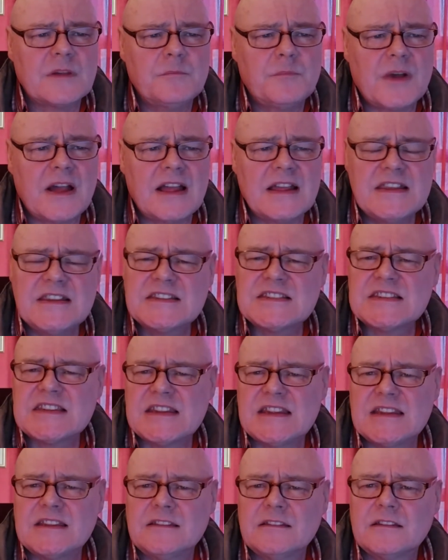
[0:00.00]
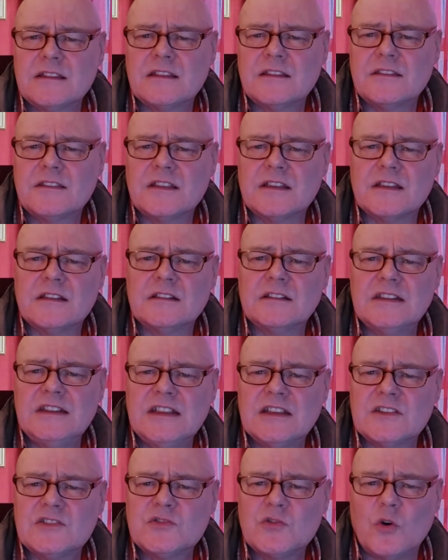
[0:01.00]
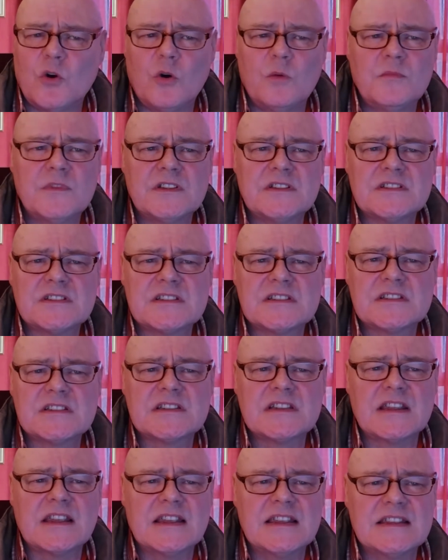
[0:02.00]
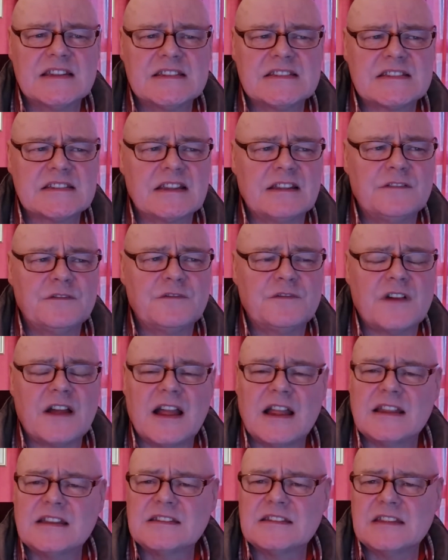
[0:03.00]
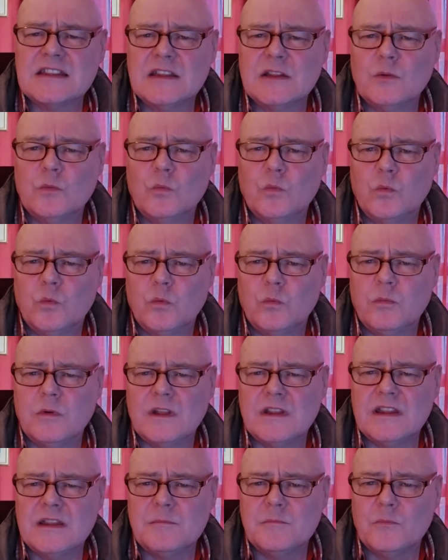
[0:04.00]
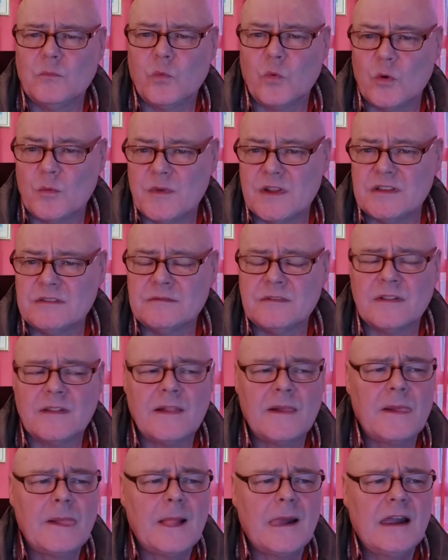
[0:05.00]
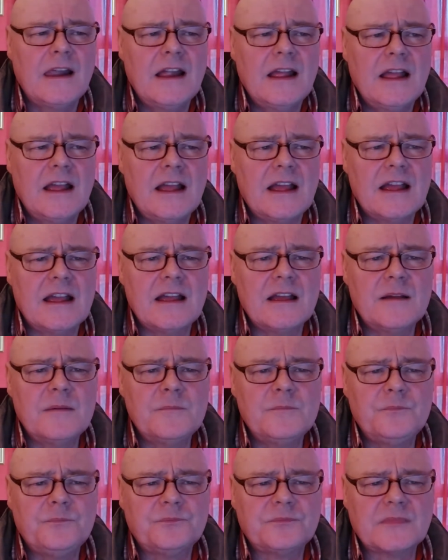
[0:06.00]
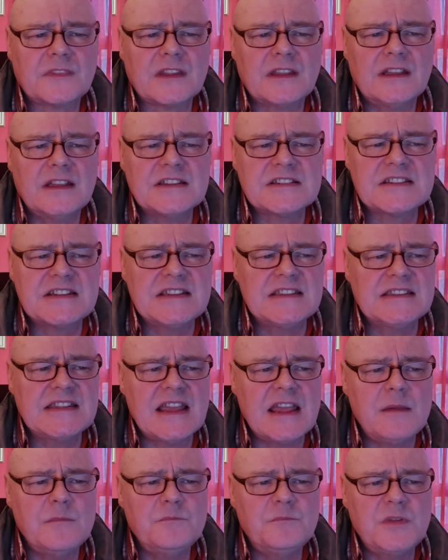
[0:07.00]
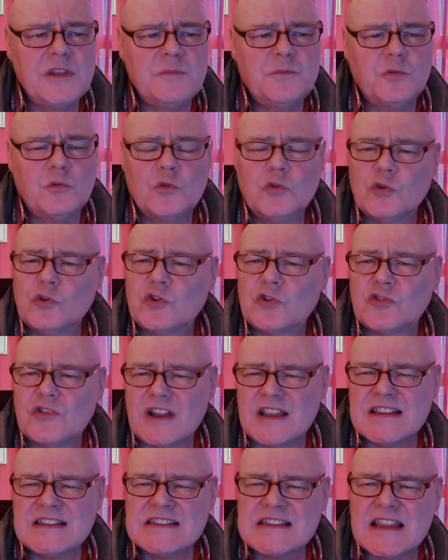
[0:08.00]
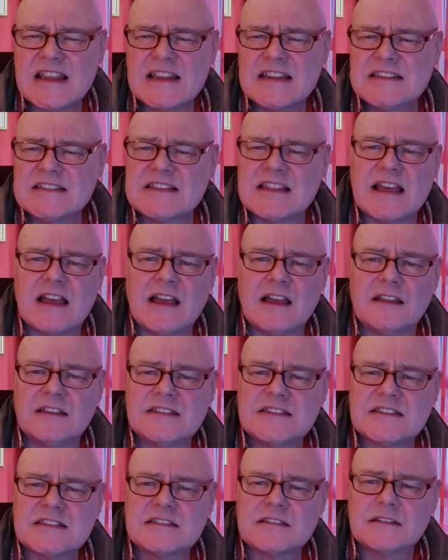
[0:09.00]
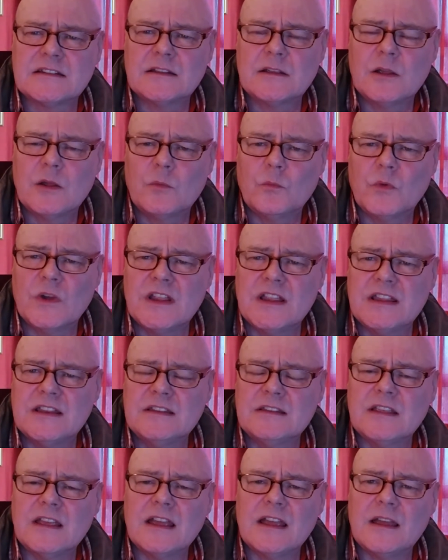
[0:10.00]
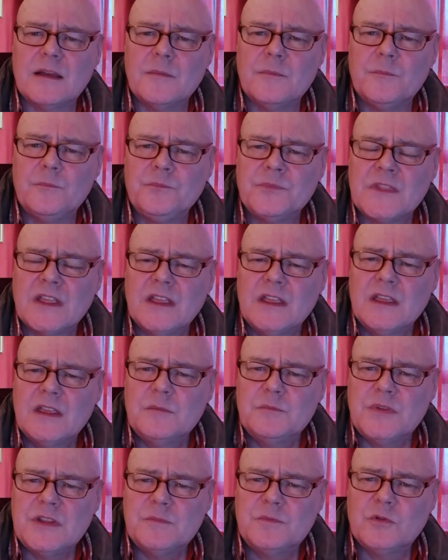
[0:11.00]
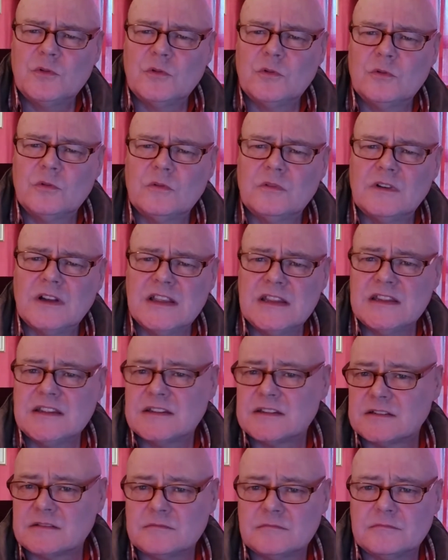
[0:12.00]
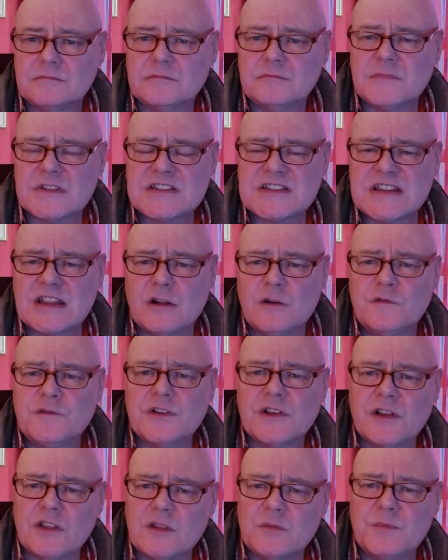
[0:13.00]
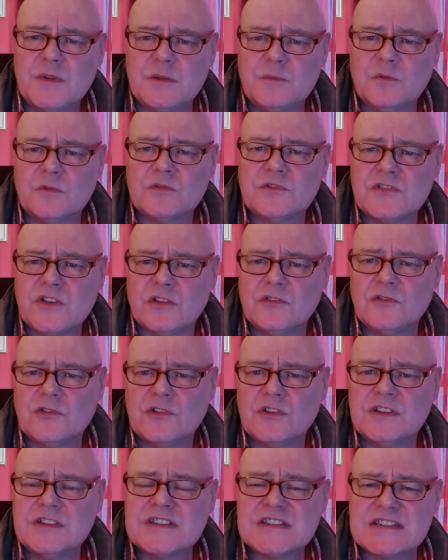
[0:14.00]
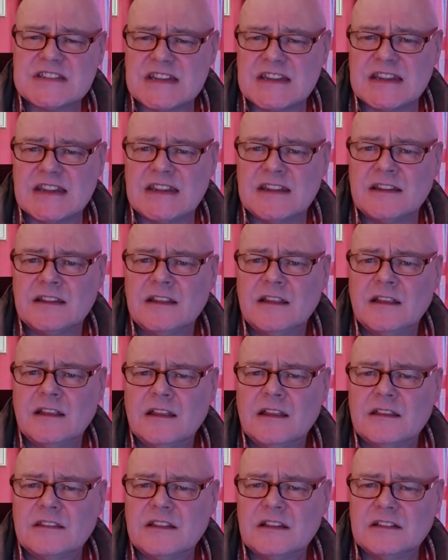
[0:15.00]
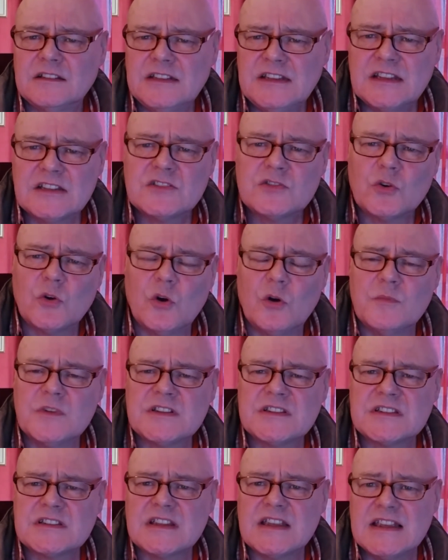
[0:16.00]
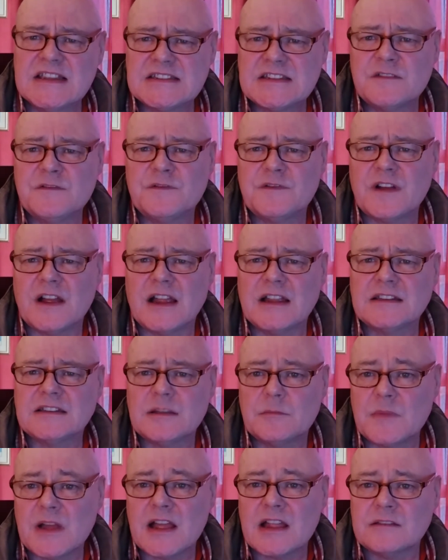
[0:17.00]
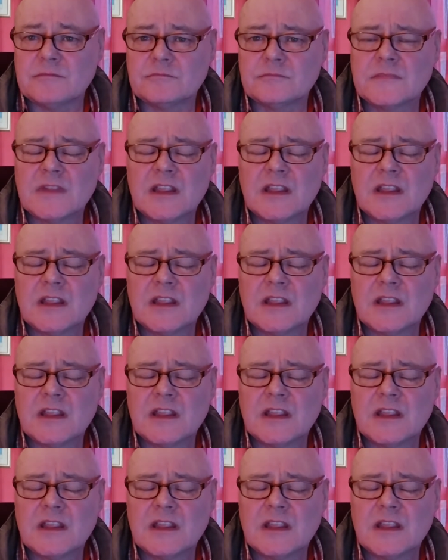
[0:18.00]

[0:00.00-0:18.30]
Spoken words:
by saying that Leah Thomas is in fact a woman, has condemned people who criticise that when people like myself and other people turn around and say that Leah Thomas is in fact a man.